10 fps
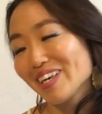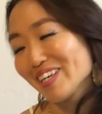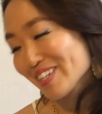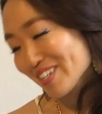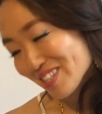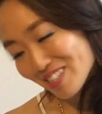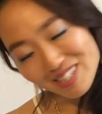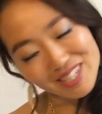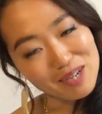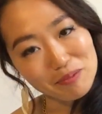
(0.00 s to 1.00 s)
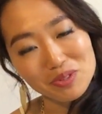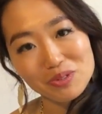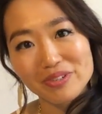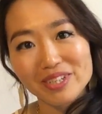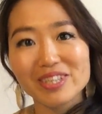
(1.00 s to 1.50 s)
it is the time
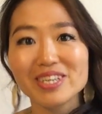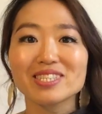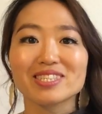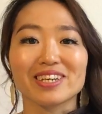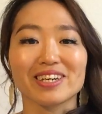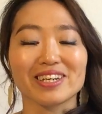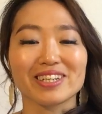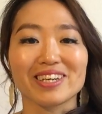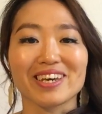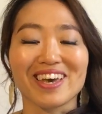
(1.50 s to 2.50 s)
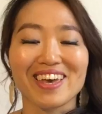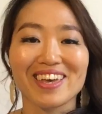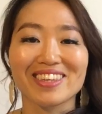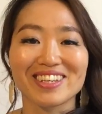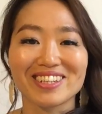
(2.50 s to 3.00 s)
to release it,
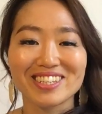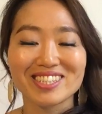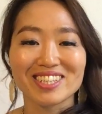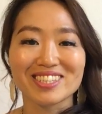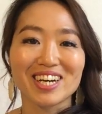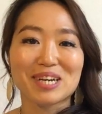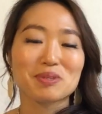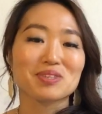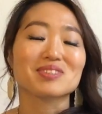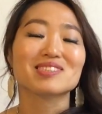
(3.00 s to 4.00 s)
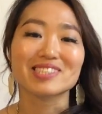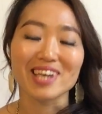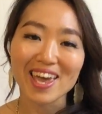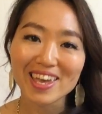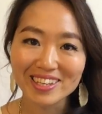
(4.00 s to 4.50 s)
and it is the time to
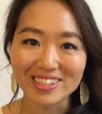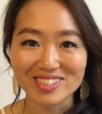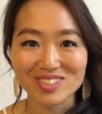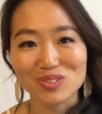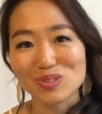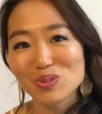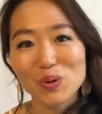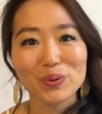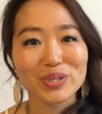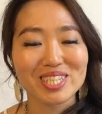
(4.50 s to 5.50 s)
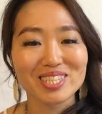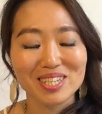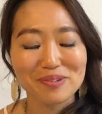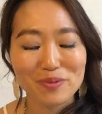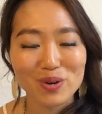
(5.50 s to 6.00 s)
change to totally
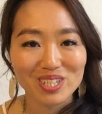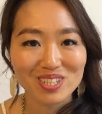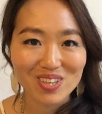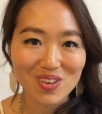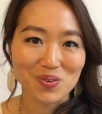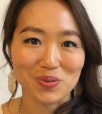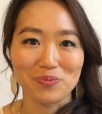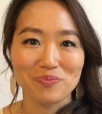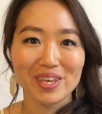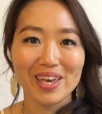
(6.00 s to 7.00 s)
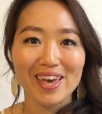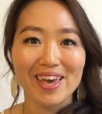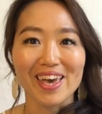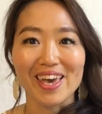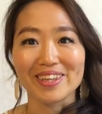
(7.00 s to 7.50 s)
someone new.
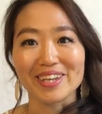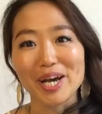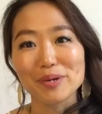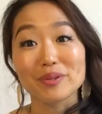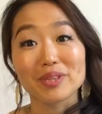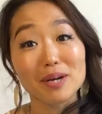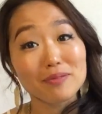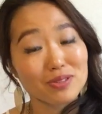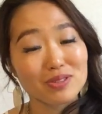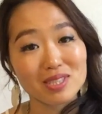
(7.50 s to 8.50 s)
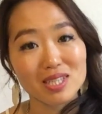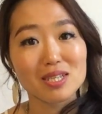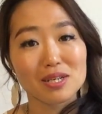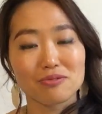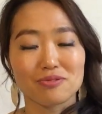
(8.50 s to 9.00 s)
And I would love to see
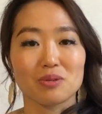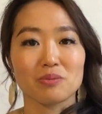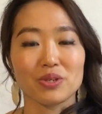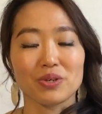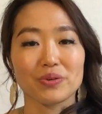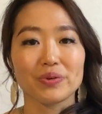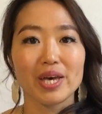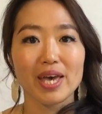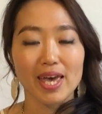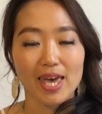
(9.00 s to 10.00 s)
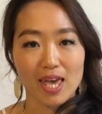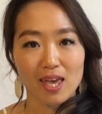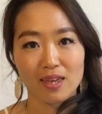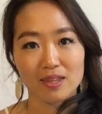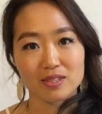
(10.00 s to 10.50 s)
that from you.
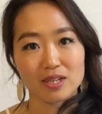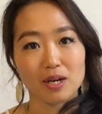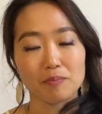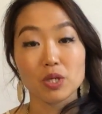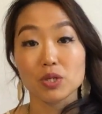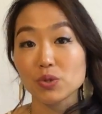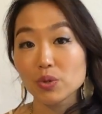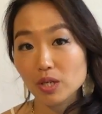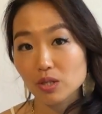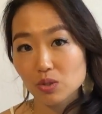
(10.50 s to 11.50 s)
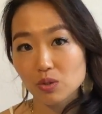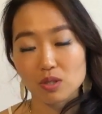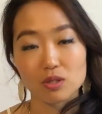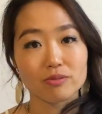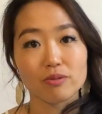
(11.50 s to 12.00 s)
And you can do
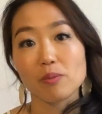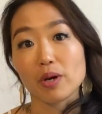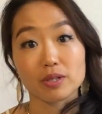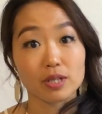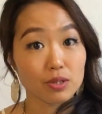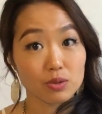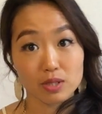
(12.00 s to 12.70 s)
this from a little